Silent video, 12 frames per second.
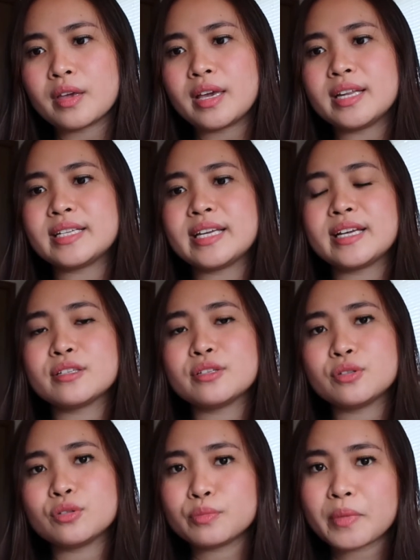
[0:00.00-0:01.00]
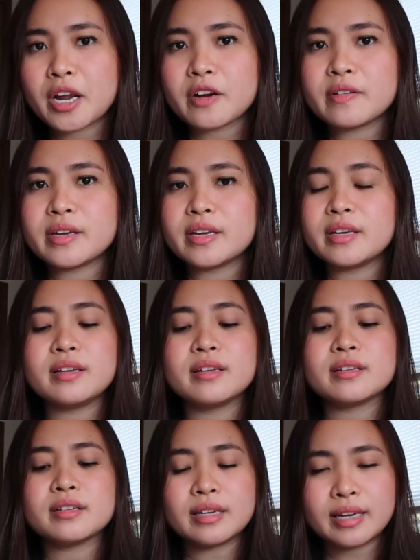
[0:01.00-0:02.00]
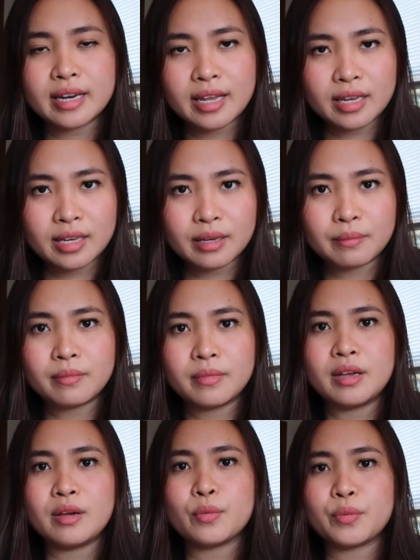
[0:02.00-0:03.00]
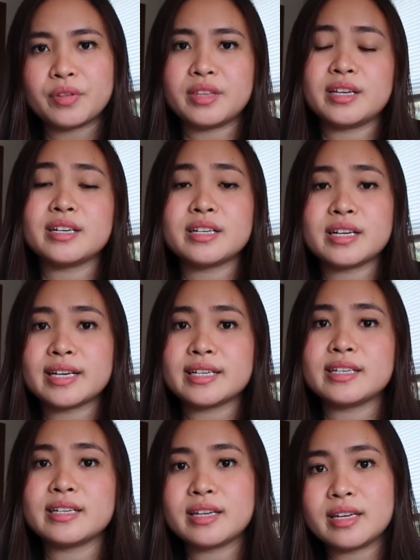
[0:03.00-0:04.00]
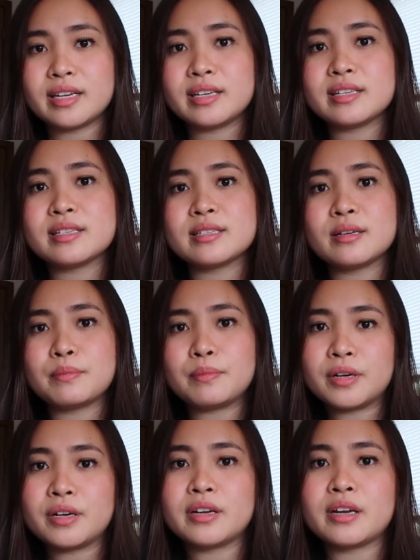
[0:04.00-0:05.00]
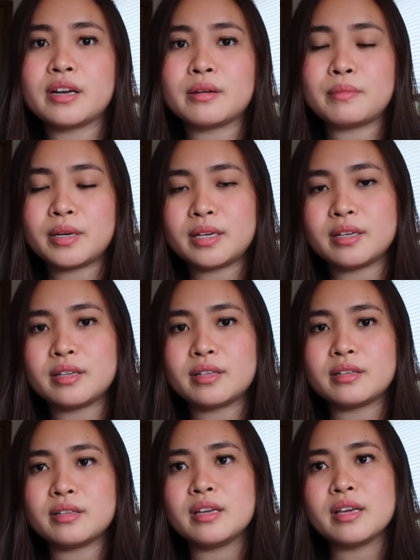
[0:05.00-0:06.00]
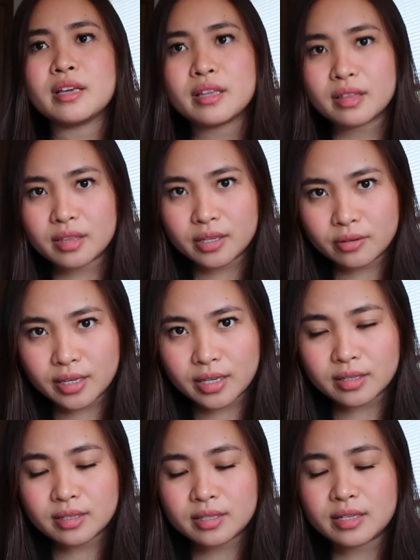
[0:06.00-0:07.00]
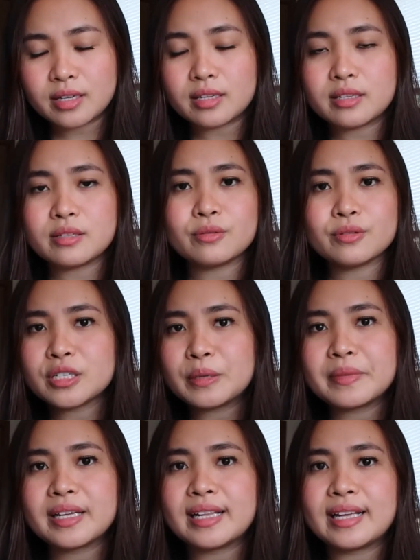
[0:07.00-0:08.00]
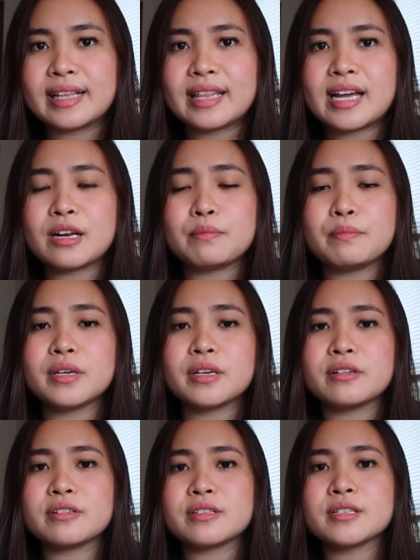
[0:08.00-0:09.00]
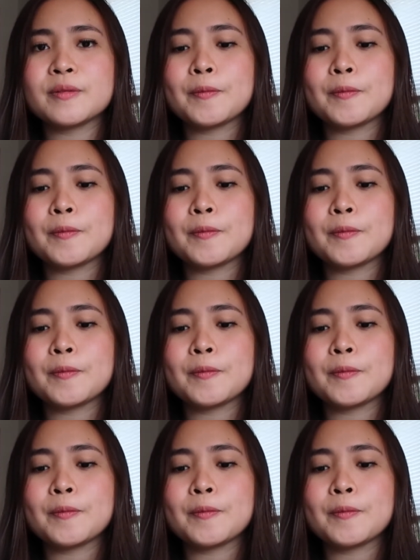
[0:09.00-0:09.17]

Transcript: intends to marry, name, within 19 days upon admittance to the United States. So something like that, because